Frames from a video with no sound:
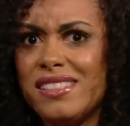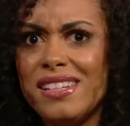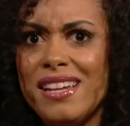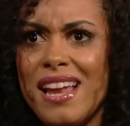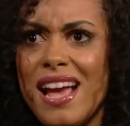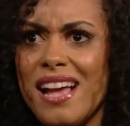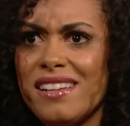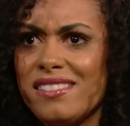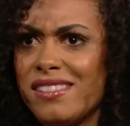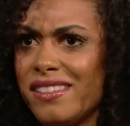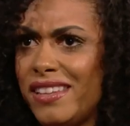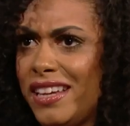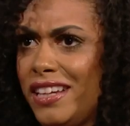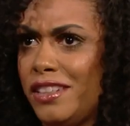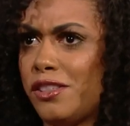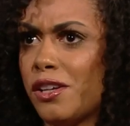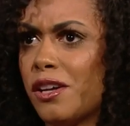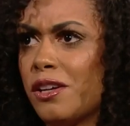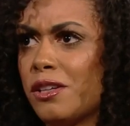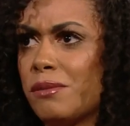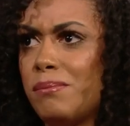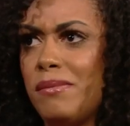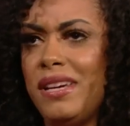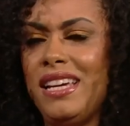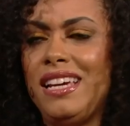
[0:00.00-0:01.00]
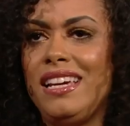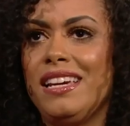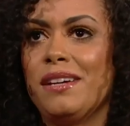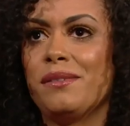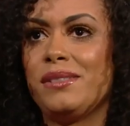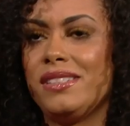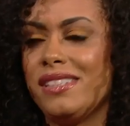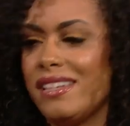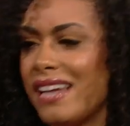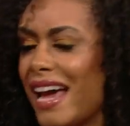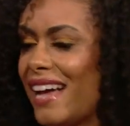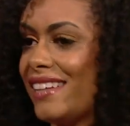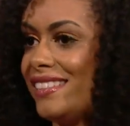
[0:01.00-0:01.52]
to NASA, they told me it
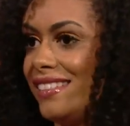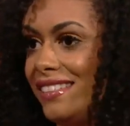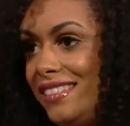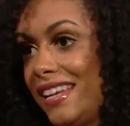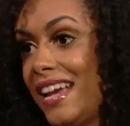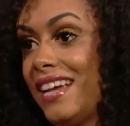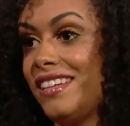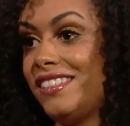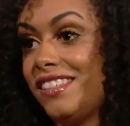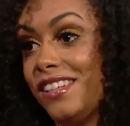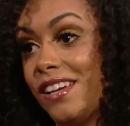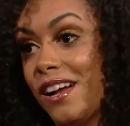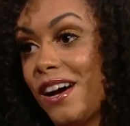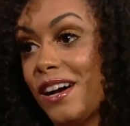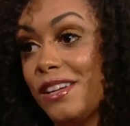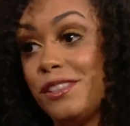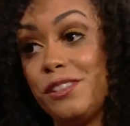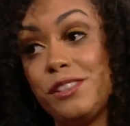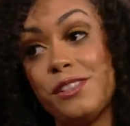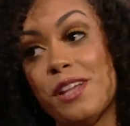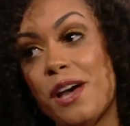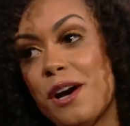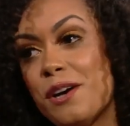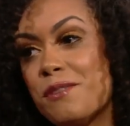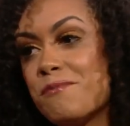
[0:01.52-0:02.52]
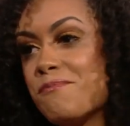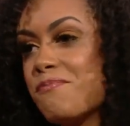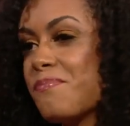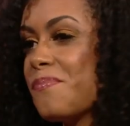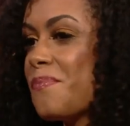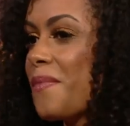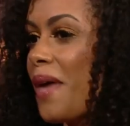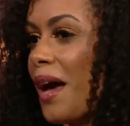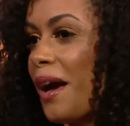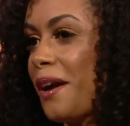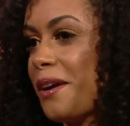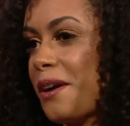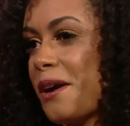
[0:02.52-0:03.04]
was a NASA Datanaut. So
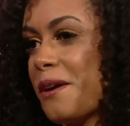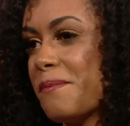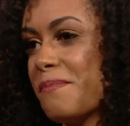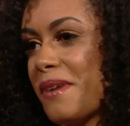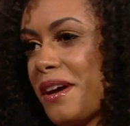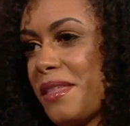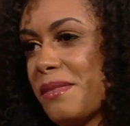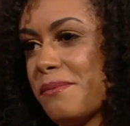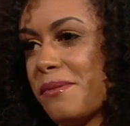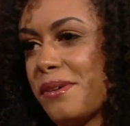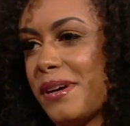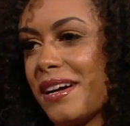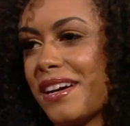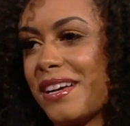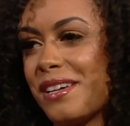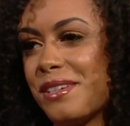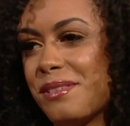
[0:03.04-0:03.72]
I go by the book.